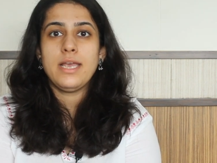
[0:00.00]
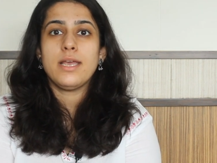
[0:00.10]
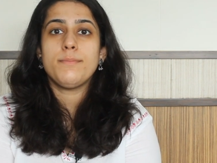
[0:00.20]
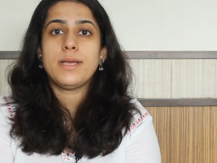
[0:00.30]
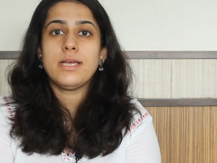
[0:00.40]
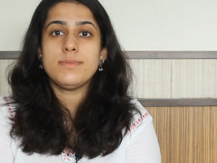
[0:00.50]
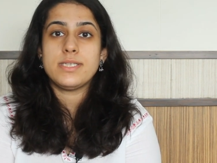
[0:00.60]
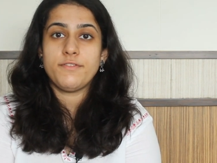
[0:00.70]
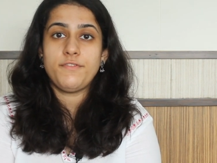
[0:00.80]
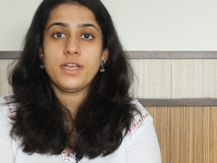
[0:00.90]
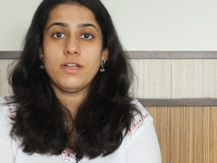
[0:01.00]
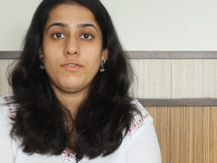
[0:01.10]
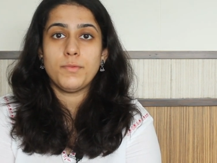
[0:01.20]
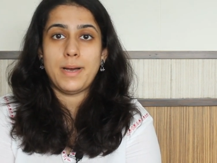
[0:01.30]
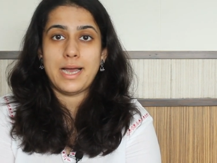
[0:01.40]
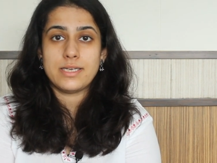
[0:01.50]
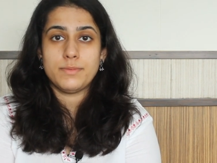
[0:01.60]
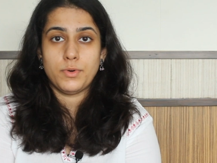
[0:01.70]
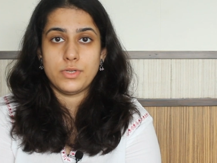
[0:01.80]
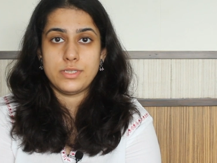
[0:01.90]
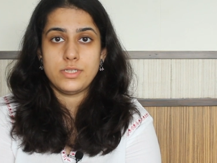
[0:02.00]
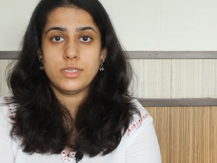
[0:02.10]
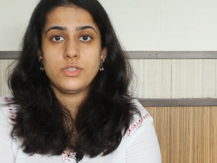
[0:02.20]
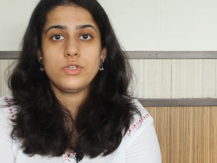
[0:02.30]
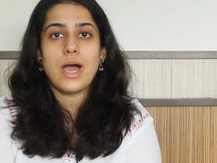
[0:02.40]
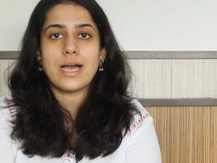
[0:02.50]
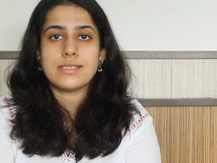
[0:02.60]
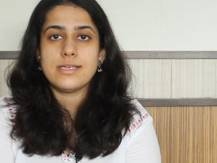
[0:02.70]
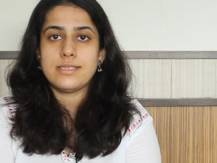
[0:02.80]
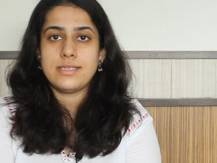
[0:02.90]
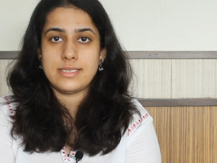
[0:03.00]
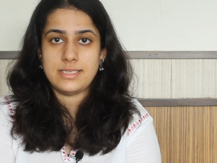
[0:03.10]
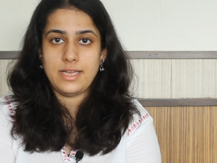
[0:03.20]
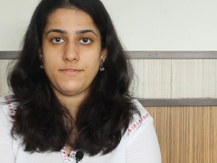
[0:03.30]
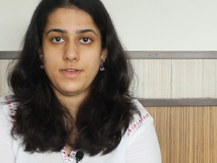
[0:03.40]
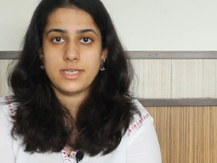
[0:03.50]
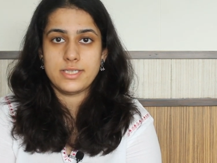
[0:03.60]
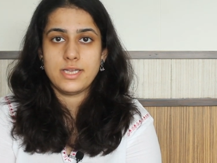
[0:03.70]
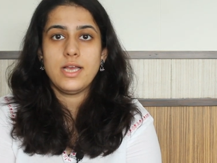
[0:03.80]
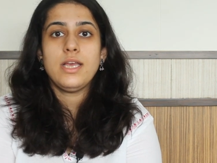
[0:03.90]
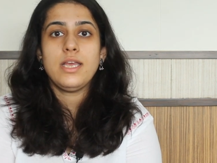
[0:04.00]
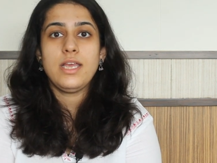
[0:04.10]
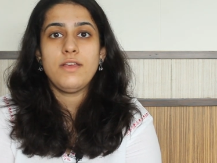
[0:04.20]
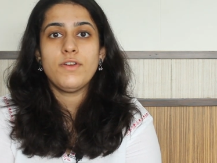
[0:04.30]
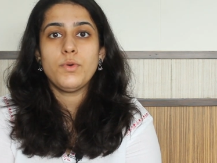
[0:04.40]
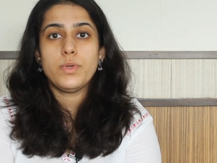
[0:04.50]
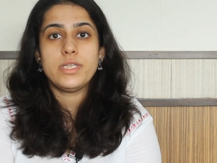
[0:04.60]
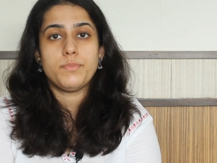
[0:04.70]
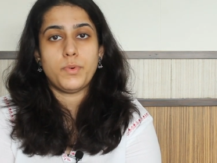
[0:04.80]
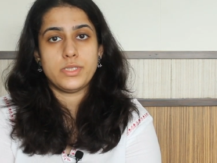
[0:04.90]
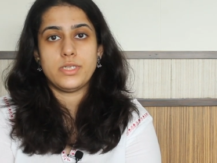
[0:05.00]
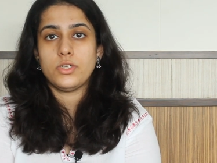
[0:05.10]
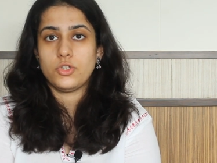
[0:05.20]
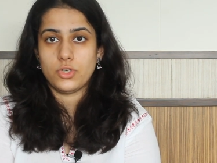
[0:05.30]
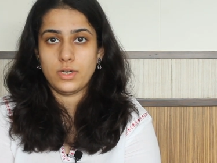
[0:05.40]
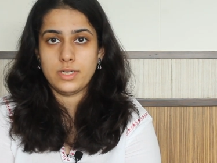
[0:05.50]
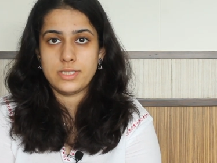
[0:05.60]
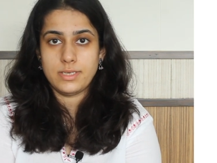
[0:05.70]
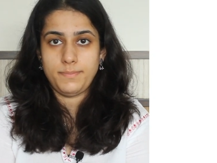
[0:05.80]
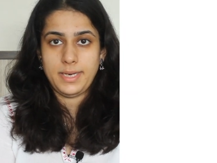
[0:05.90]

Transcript: it becomes difficult for bank depositors to access their savings, even with deposit insurance in